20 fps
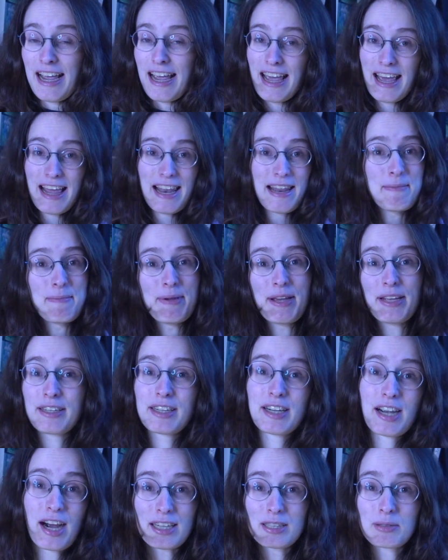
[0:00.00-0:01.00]

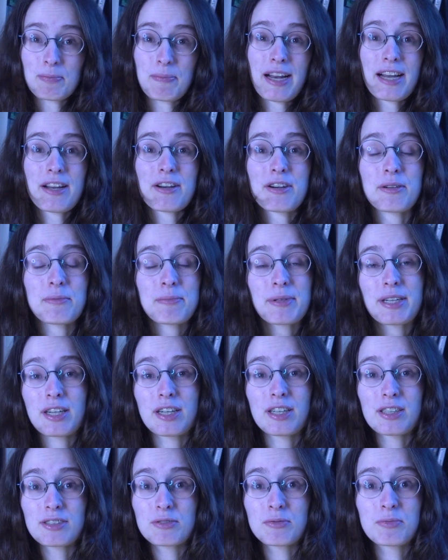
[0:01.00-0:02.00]
element cosplayer
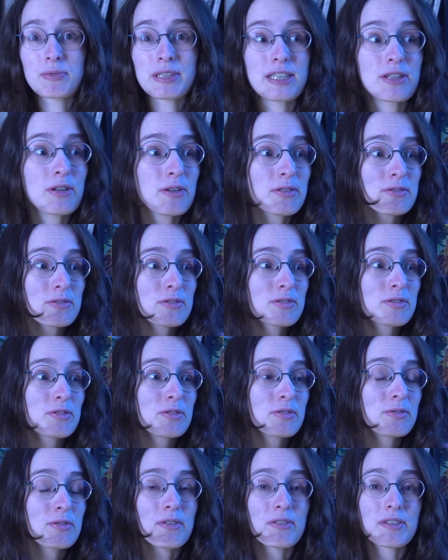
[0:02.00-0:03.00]
because we don't
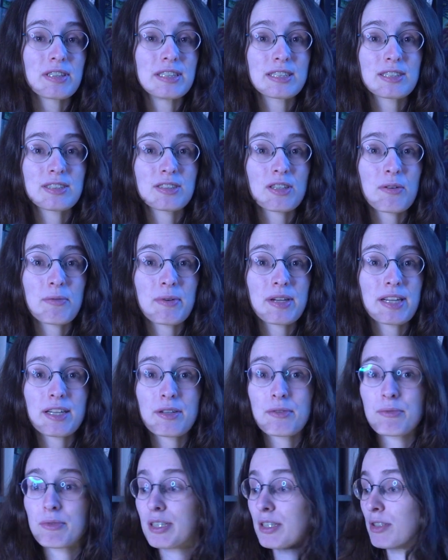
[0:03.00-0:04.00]
do only
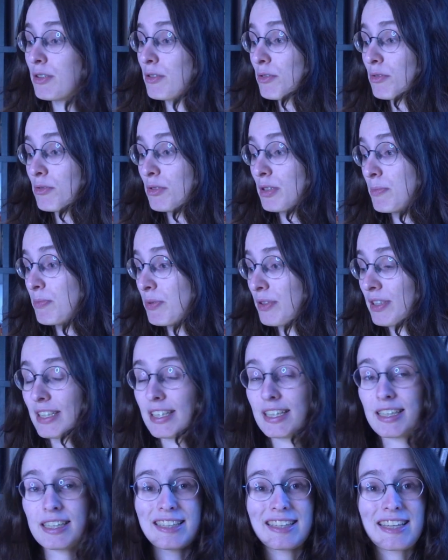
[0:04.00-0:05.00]
sewing, we do 3D
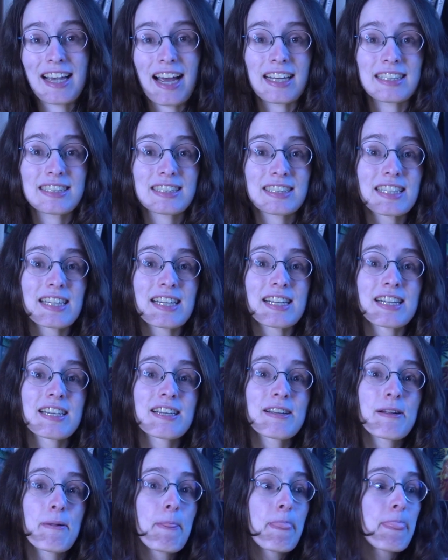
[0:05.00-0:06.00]
printing,
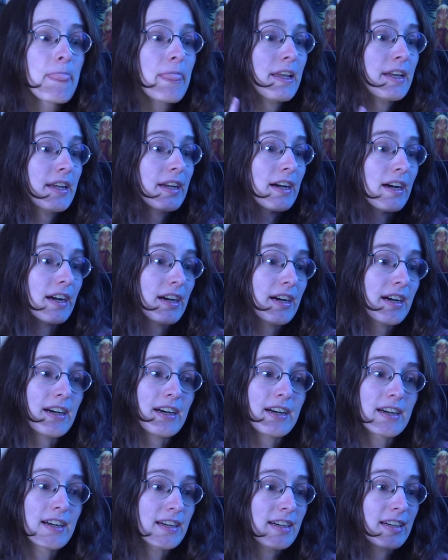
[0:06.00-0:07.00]
casting,
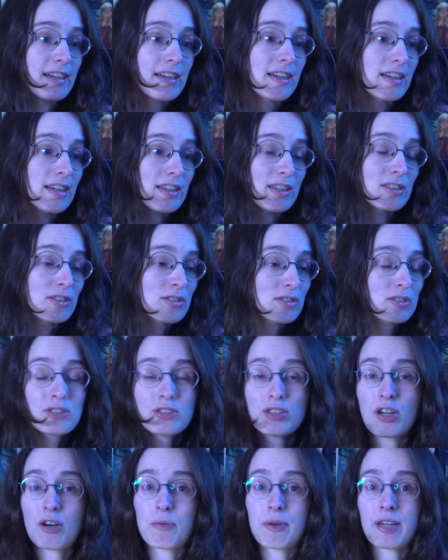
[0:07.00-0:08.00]
uh,
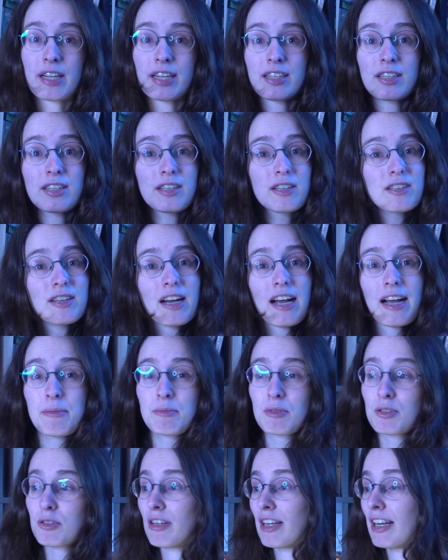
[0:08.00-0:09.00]
sewing.
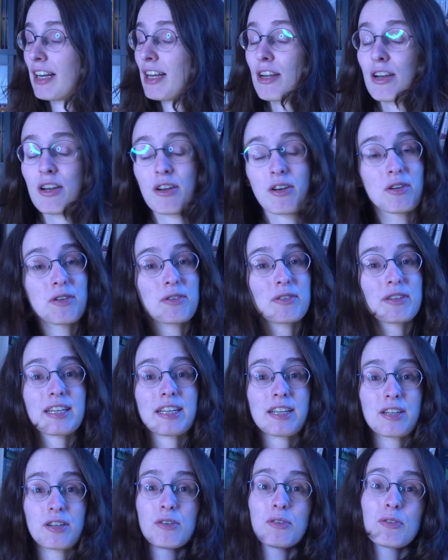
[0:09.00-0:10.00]
I'm currently
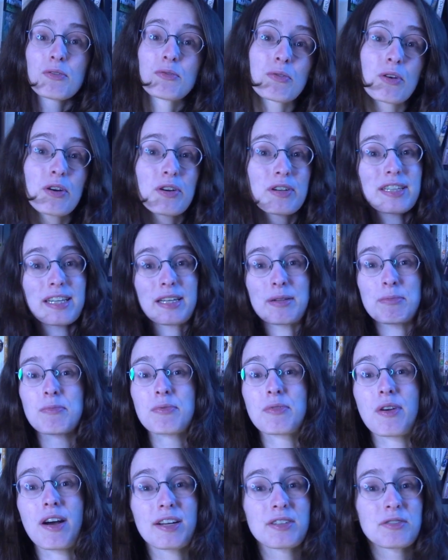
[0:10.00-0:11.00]
learning gold work,
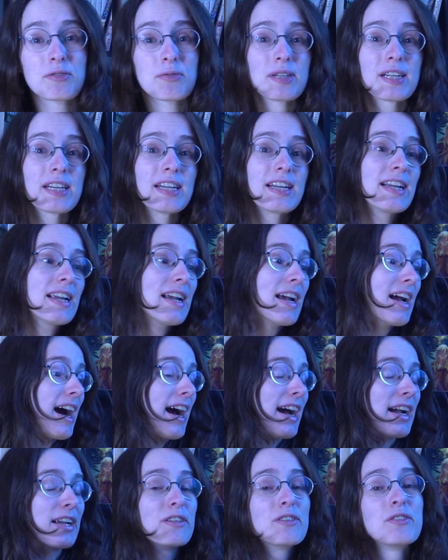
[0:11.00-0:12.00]
embroidery,
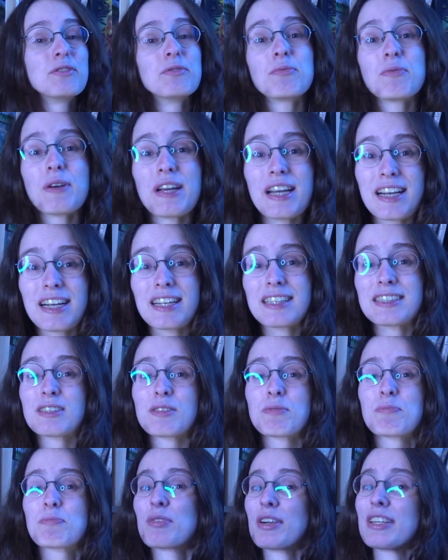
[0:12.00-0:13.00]
I do
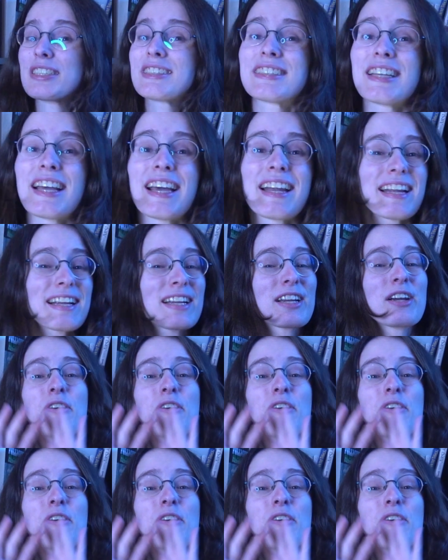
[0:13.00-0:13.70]
wigs, prosthetic,